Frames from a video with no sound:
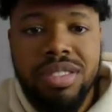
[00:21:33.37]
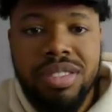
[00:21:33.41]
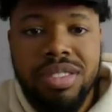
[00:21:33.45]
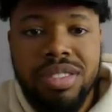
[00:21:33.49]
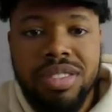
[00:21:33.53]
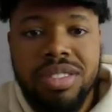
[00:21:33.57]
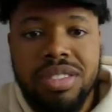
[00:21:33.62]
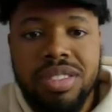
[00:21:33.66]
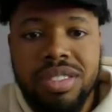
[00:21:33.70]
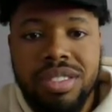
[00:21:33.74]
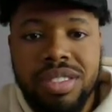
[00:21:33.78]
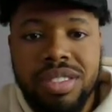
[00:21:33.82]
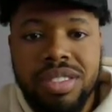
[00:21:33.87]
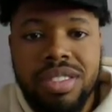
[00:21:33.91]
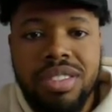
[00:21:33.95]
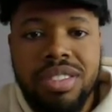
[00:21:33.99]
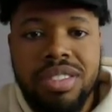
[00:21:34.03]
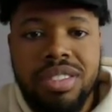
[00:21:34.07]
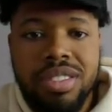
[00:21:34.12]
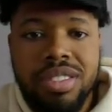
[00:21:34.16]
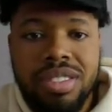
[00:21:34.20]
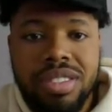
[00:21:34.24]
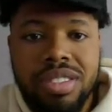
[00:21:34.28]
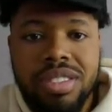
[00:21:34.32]
I want you, I'm
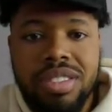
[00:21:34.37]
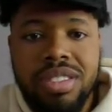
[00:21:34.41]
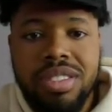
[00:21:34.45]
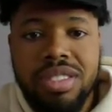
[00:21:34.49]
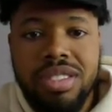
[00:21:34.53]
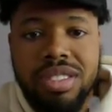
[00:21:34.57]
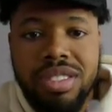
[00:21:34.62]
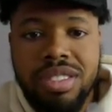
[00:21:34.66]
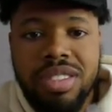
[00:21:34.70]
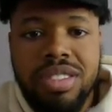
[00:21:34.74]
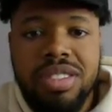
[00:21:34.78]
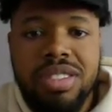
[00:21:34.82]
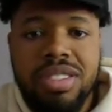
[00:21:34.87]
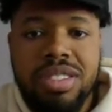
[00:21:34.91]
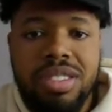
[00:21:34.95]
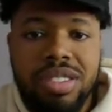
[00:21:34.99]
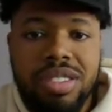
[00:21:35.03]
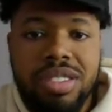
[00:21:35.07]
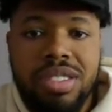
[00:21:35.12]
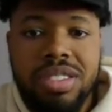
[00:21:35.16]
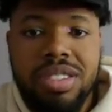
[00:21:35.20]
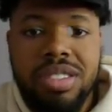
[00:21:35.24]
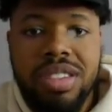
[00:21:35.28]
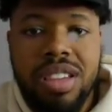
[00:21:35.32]
ready. Killy
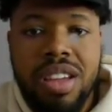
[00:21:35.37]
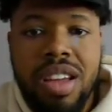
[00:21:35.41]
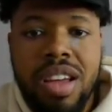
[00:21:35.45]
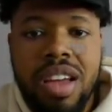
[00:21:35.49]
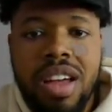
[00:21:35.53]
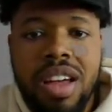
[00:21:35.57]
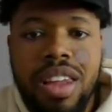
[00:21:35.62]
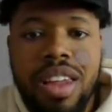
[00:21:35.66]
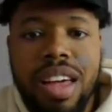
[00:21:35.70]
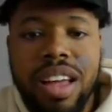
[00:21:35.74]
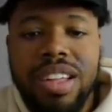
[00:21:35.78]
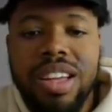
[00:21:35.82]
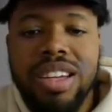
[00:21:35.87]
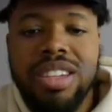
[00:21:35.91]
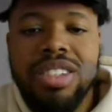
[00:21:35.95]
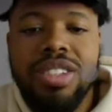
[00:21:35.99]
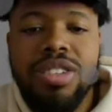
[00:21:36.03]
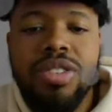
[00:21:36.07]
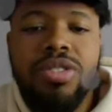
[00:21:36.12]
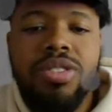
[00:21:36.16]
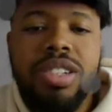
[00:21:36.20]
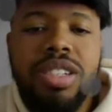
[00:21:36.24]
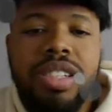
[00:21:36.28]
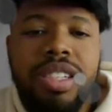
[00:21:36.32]
milly up. Like that
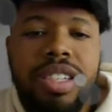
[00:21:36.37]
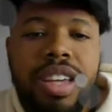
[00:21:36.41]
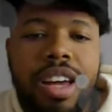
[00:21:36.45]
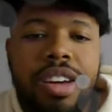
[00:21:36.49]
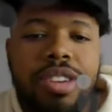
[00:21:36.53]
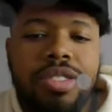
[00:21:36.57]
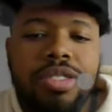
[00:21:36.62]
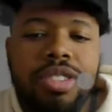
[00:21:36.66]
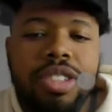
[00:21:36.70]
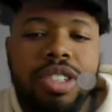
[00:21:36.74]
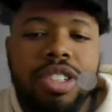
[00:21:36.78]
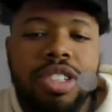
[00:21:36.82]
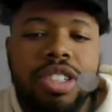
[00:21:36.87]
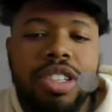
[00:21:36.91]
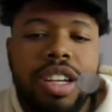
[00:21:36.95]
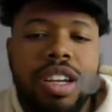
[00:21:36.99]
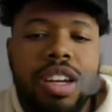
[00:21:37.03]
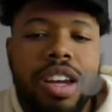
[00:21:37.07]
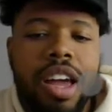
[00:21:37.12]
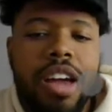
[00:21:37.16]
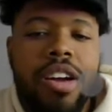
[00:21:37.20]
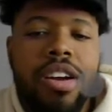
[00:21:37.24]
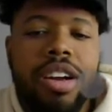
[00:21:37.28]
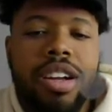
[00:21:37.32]
song just sounds
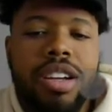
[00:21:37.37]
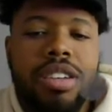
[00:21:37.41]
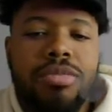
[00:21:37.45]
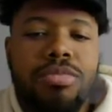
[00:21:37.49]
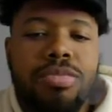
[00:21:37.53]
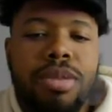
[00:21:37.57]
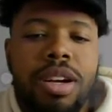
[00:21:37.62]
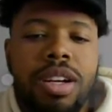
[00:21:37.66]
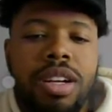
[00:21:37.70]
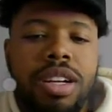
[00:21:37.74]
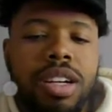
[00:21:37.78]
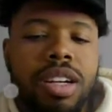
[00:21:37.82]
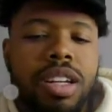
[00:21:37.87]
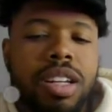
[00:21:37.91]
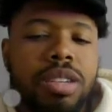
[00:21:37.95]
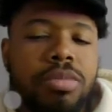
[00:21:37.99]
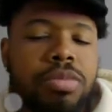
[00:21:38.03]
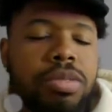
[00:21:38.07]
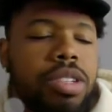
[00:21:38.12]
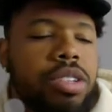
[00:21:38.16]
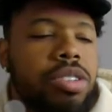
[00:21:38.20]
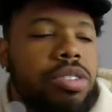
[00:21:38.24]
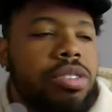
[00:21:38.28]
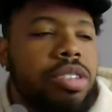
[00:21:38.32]
generic compared to
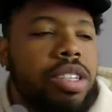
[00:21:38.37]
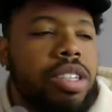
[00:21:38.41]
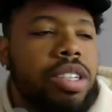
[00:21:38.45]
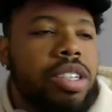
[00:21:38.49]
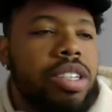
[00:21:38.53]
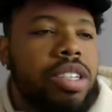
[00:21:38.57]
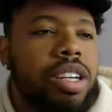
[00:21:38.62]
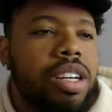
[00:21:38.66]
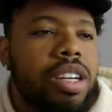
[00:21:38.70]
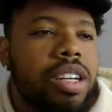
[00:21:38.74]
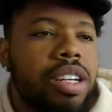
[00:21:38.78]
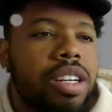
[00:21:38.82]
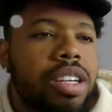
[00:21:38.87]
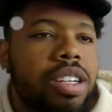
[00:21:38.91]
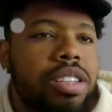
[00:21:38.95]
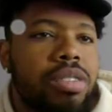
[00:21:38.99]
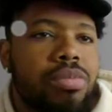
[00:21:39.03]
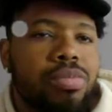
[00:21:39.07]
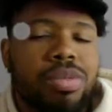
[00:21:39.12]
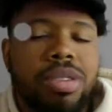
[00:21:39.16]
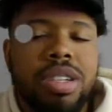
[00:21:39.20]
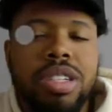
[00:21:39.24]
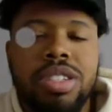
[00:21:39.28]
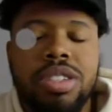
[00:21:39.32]
Calypso and uh, the
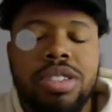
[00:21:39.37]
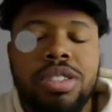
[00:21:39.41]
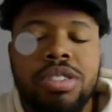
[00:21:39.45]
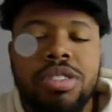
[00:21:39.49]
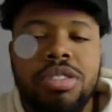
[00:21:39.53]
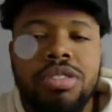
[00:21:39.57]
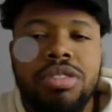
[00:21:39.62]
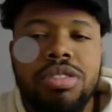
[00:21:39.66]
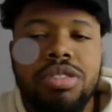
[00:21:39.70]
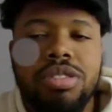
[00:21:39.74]
Bridge song.